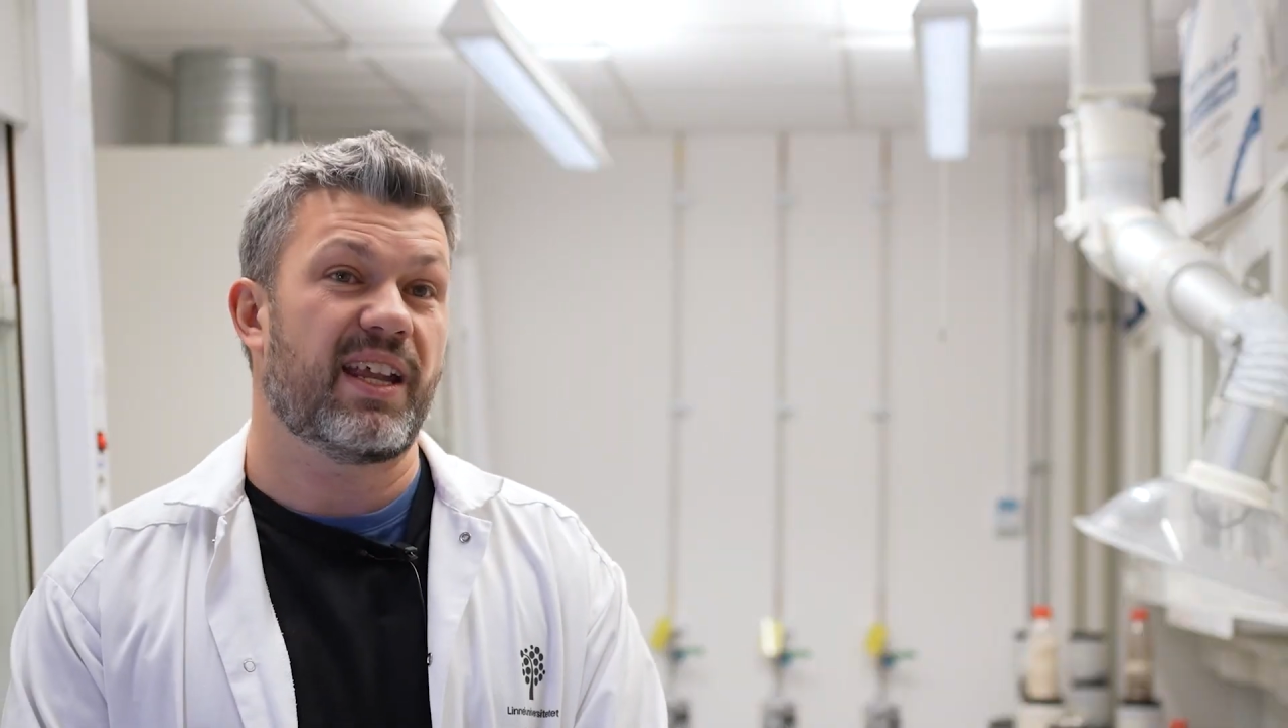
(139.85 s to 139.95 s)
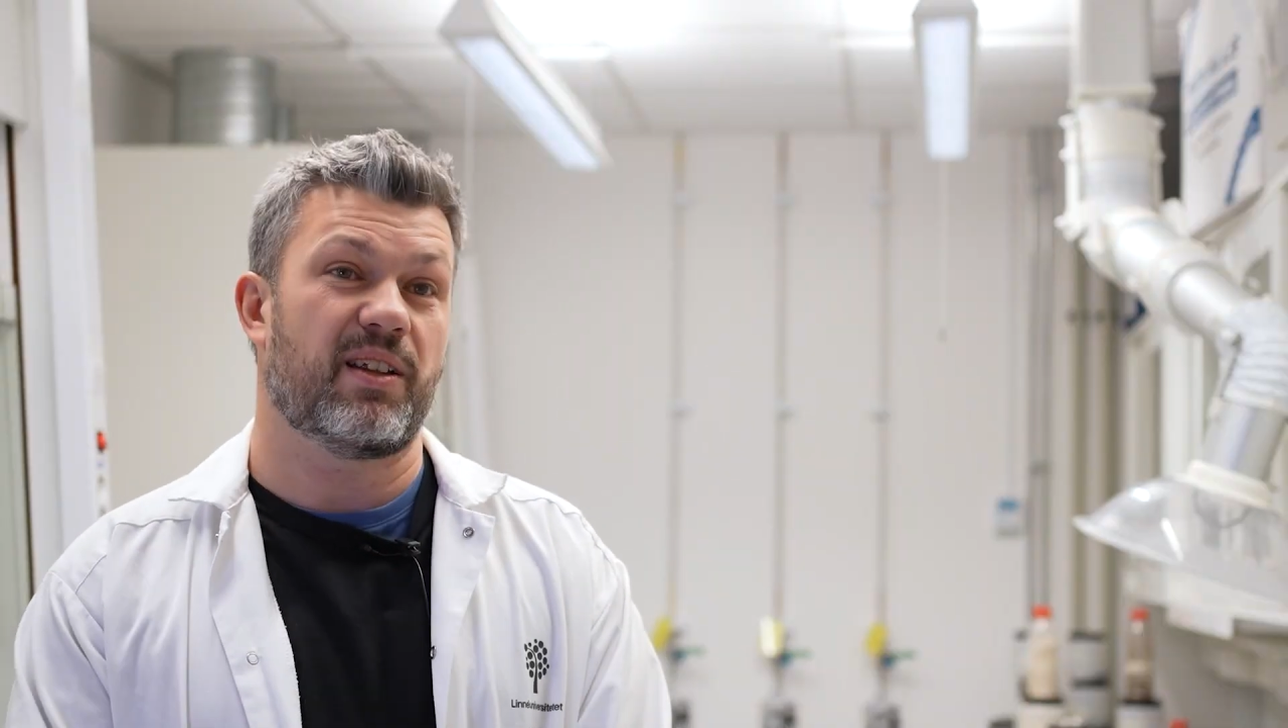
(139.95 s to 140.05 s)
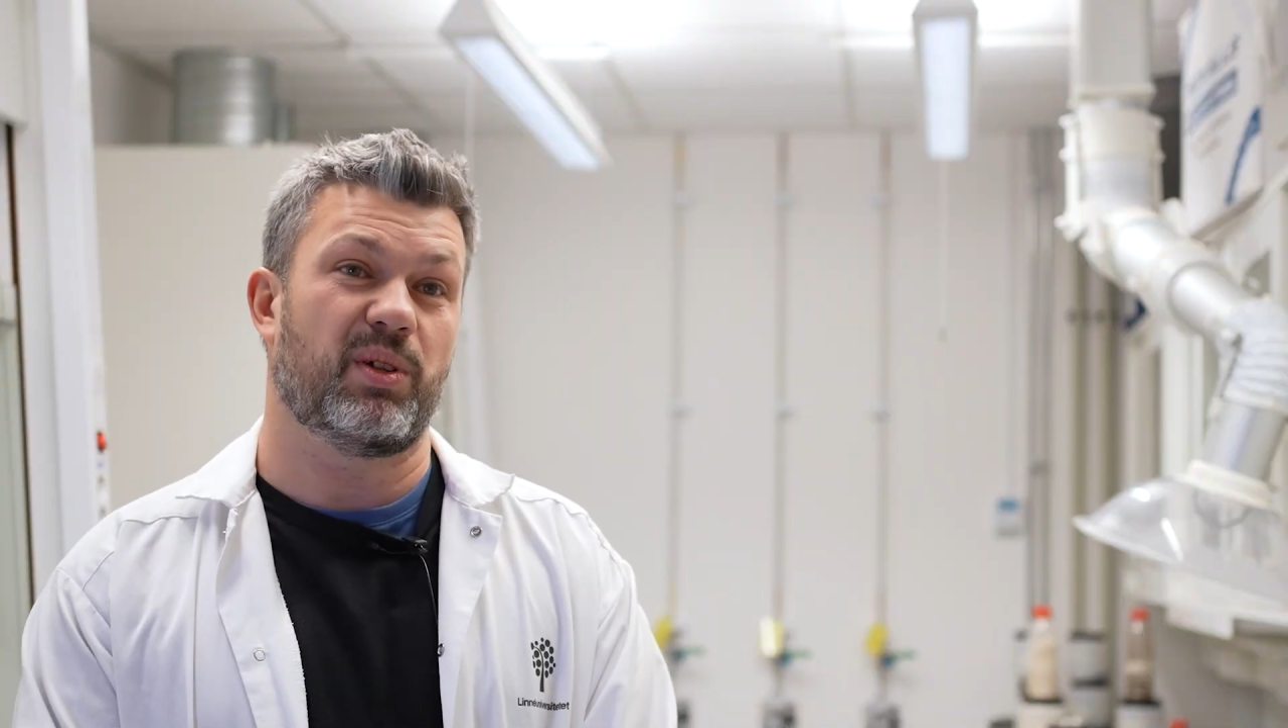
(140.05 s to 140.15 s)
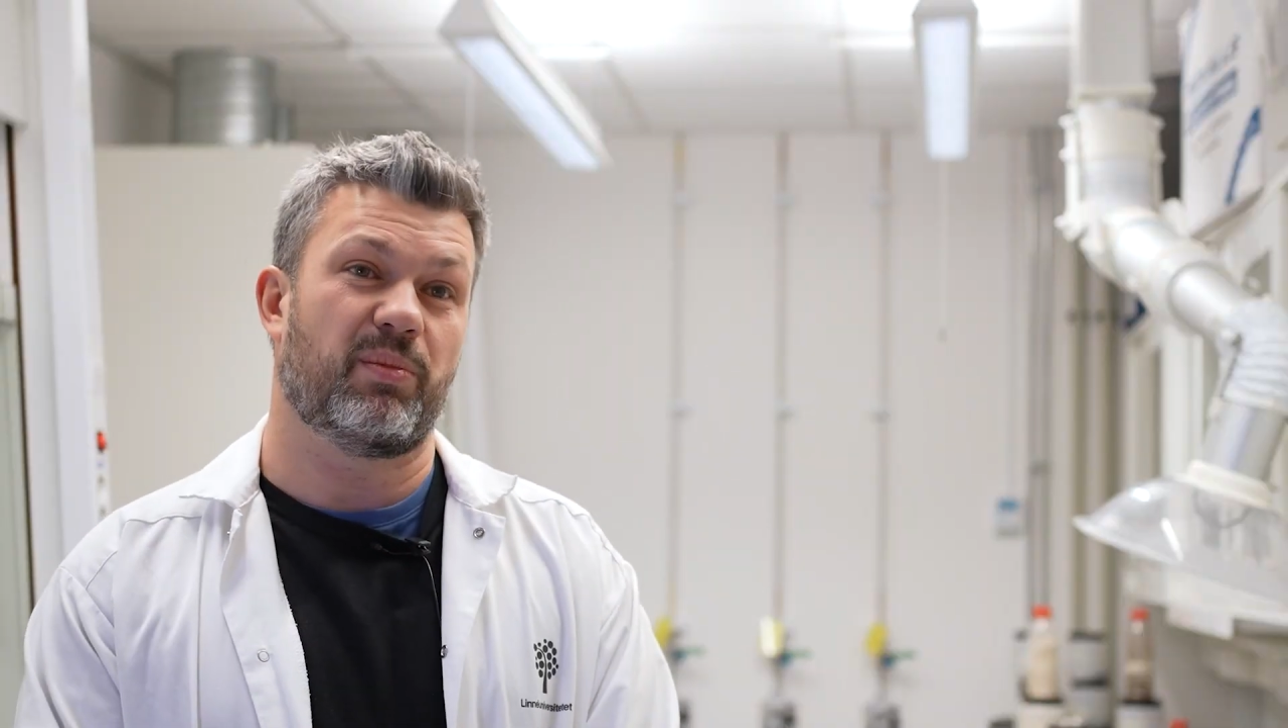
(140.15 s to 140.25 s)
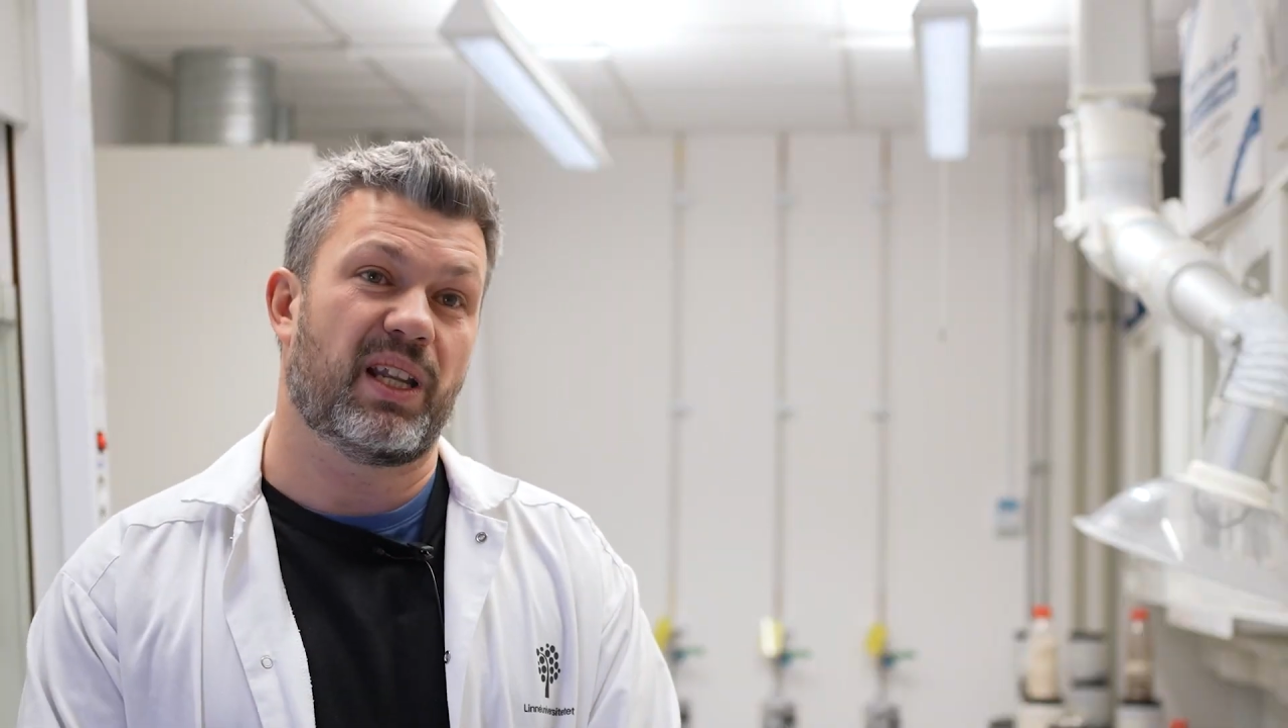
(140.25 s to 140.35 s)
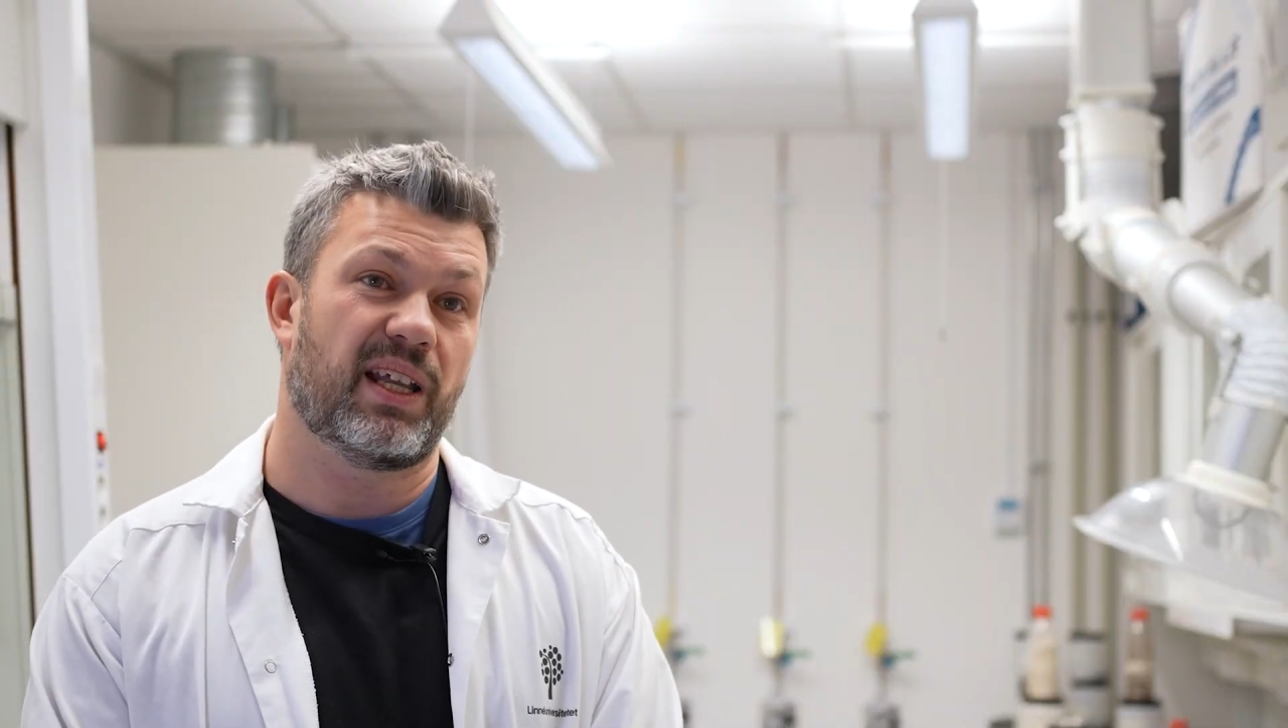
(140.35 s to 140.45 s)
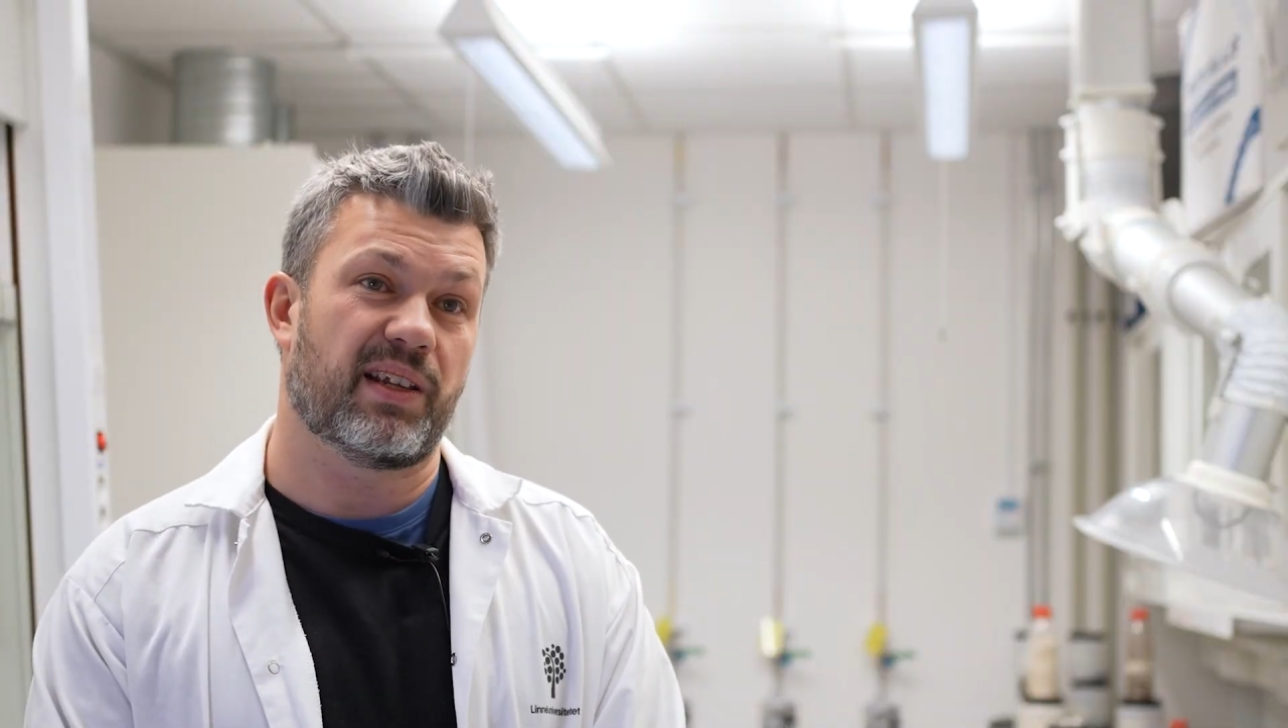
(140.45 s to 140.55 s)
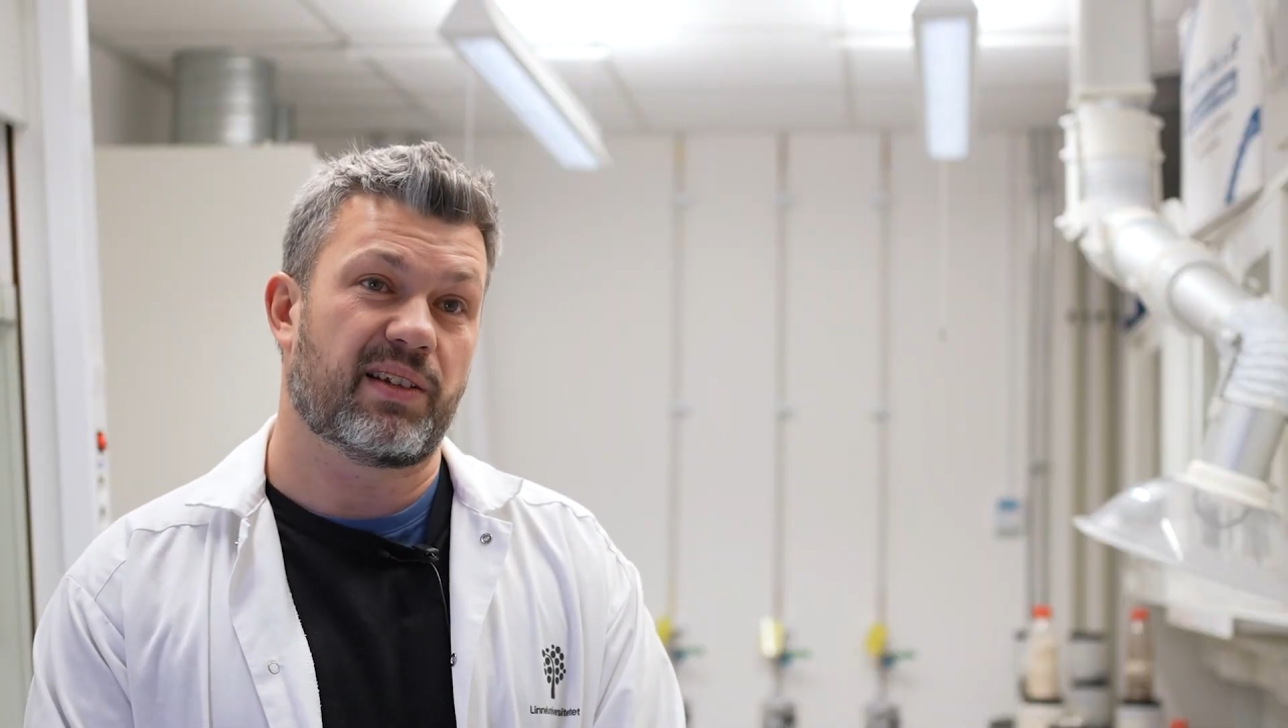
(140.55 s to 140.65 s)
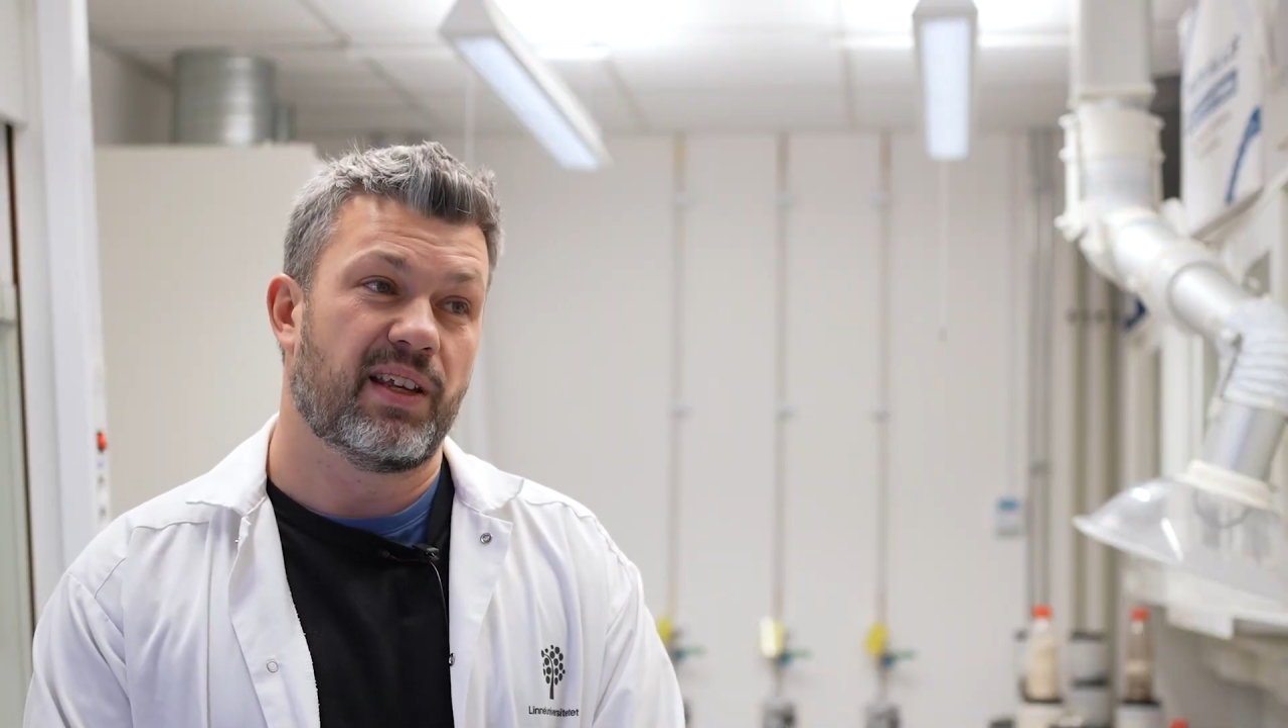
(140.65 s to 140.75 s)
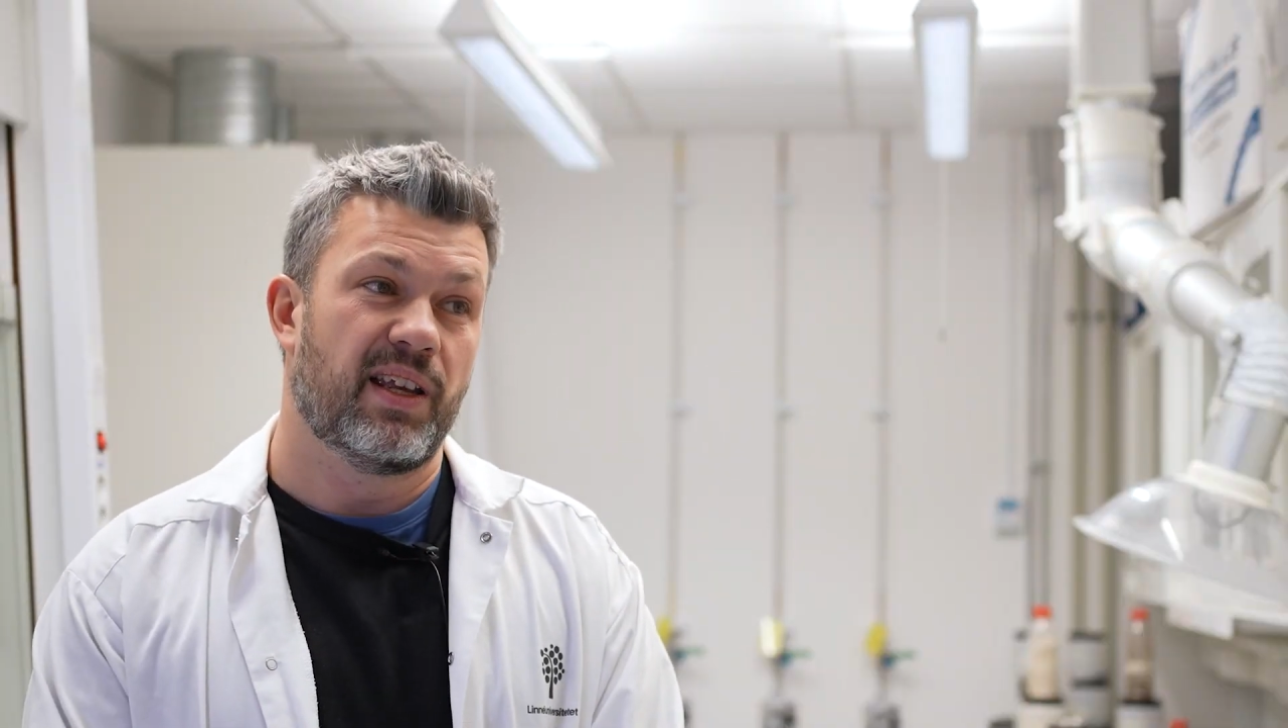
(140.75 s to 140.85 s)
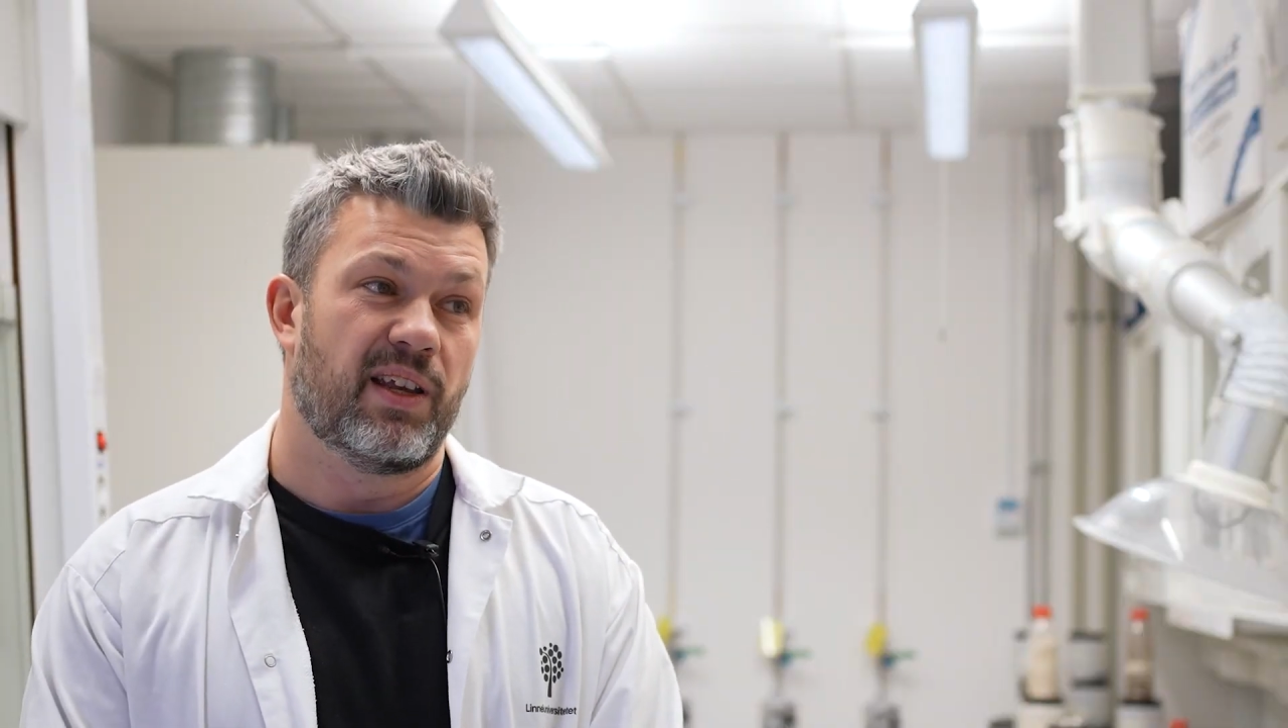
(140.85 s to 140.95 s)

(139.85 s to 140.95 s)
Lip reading: edible plants